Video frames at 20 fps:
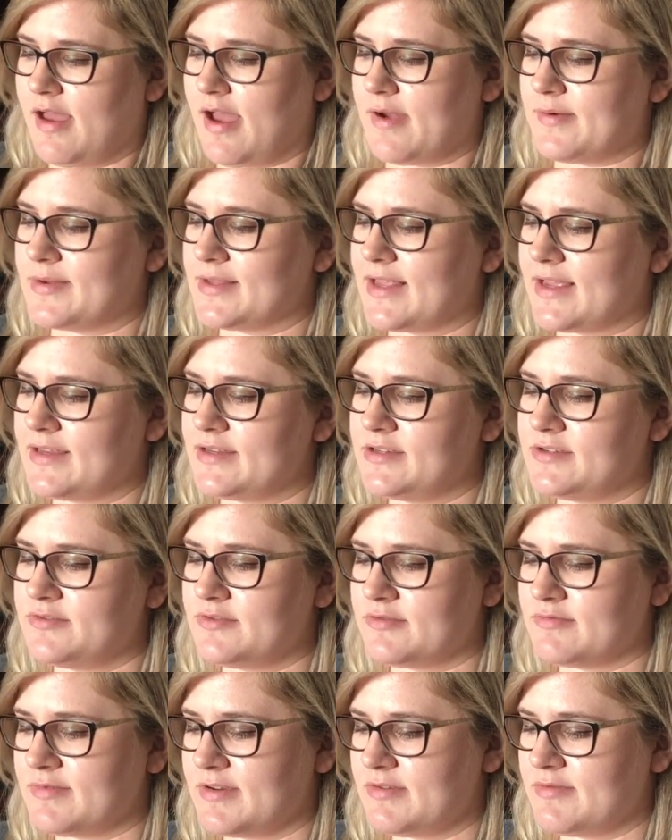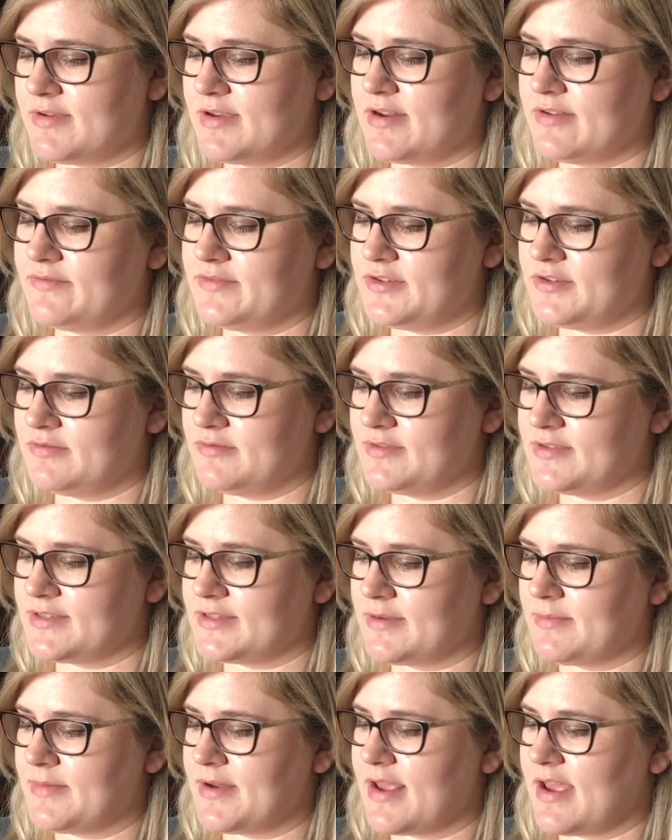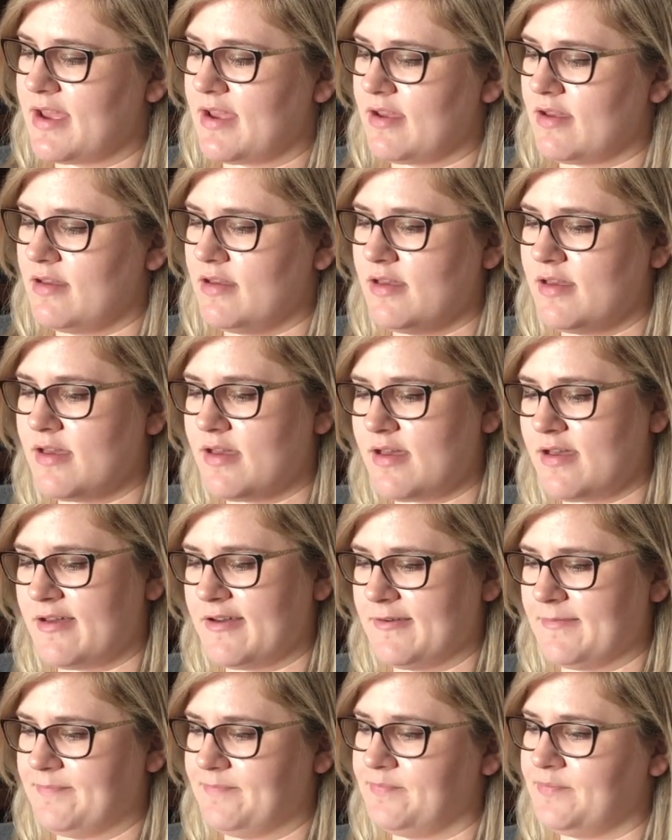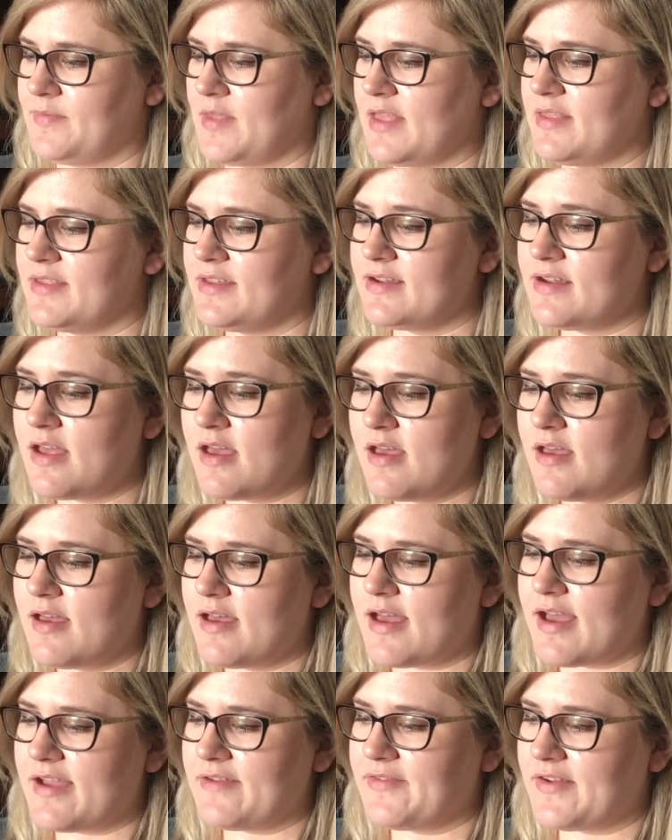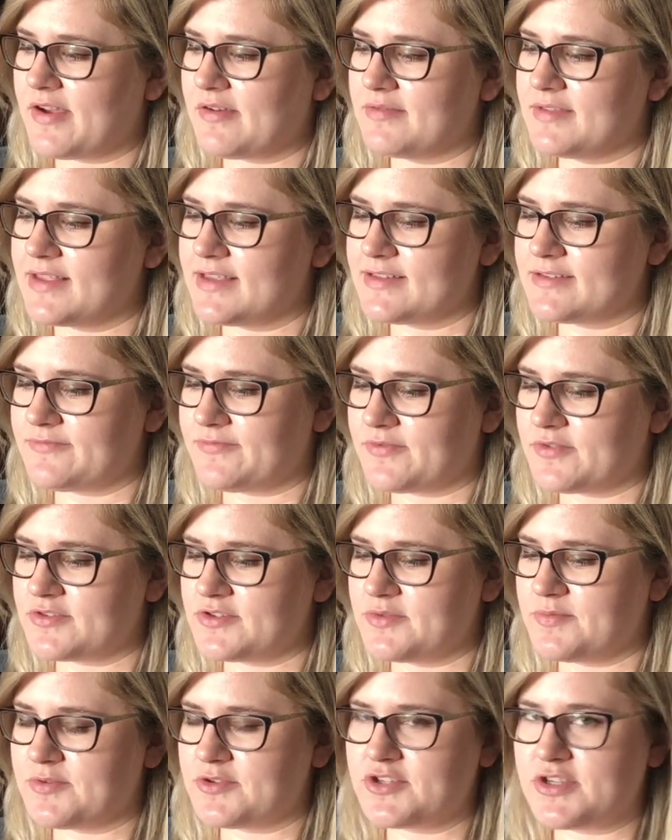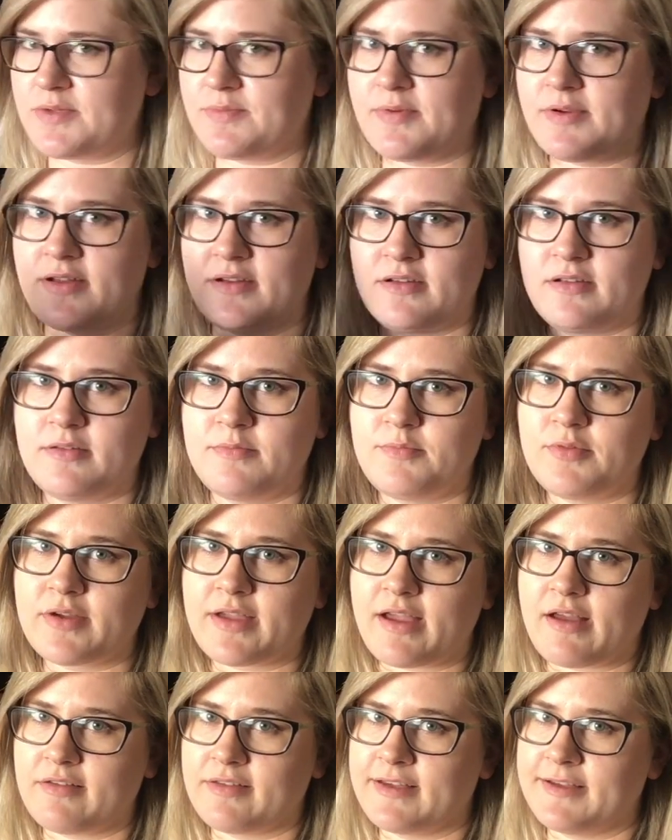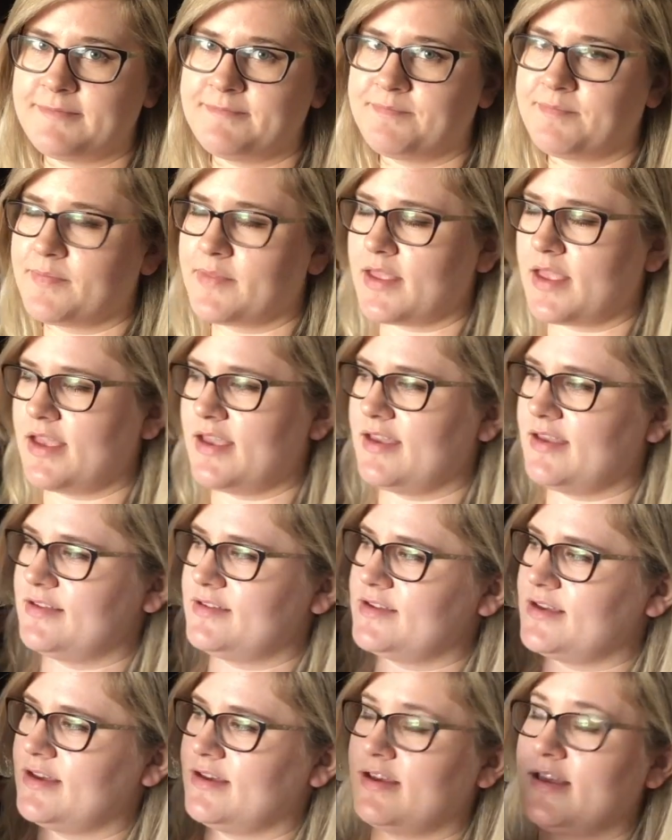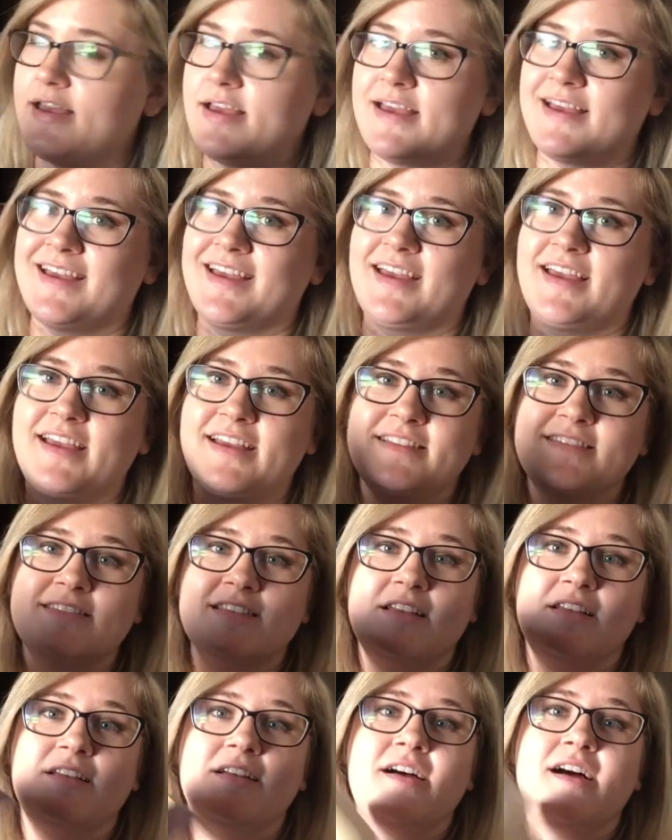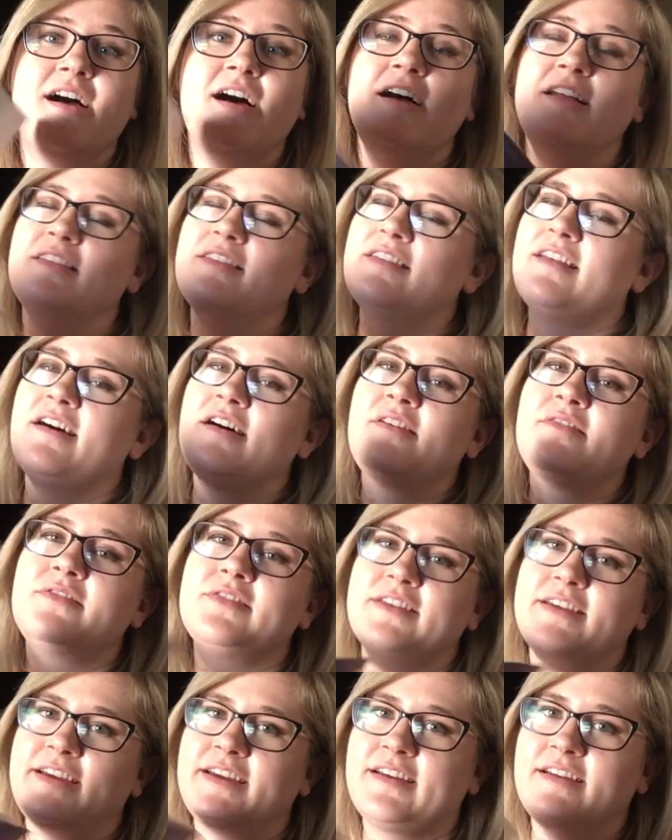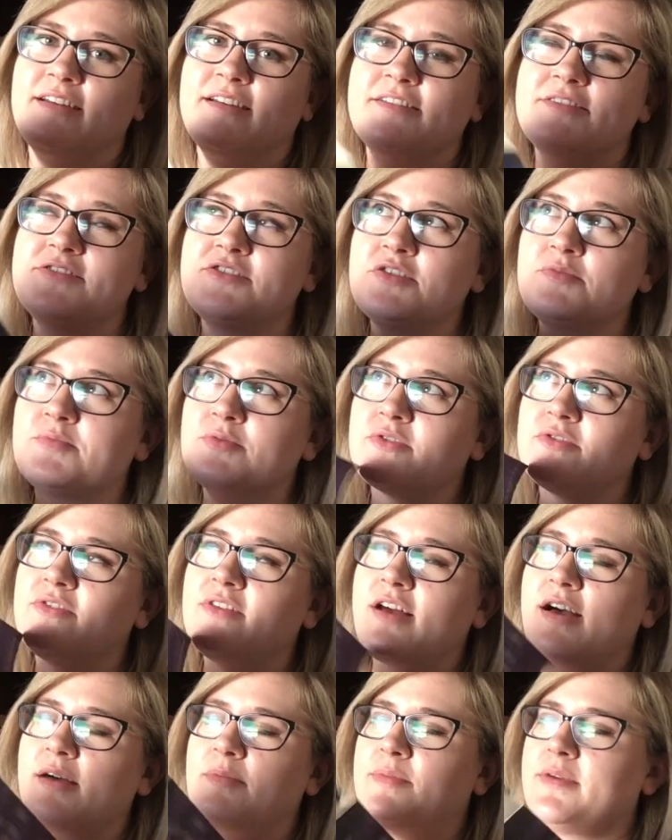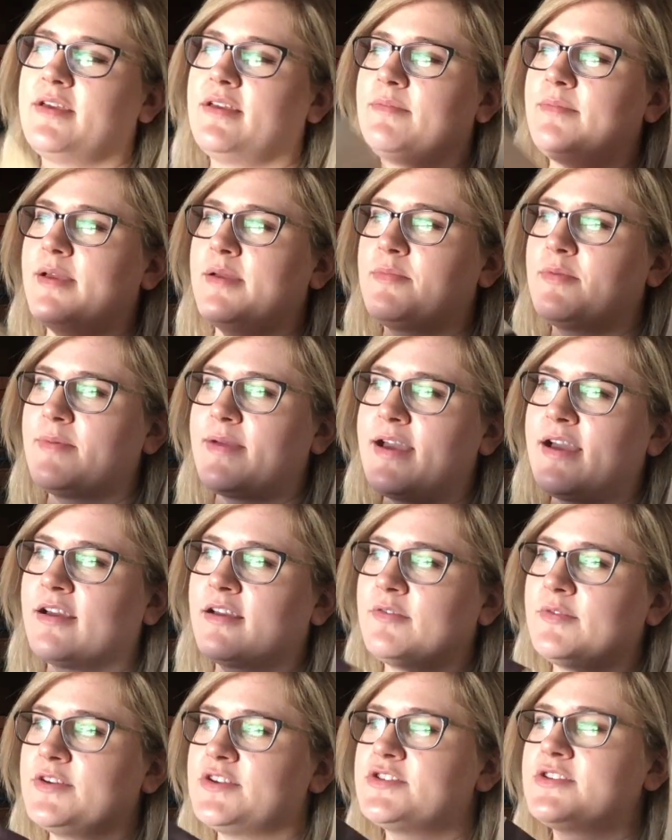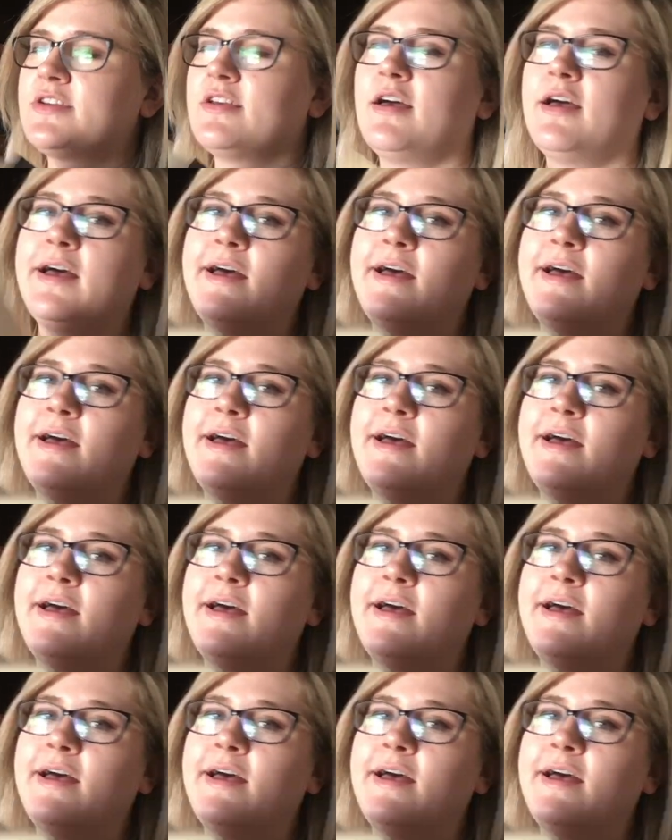I would like to do a reread of Dune someday. And then I found this for super cheap on Book Outlet, and it's a lovely, super floppy paperback, which,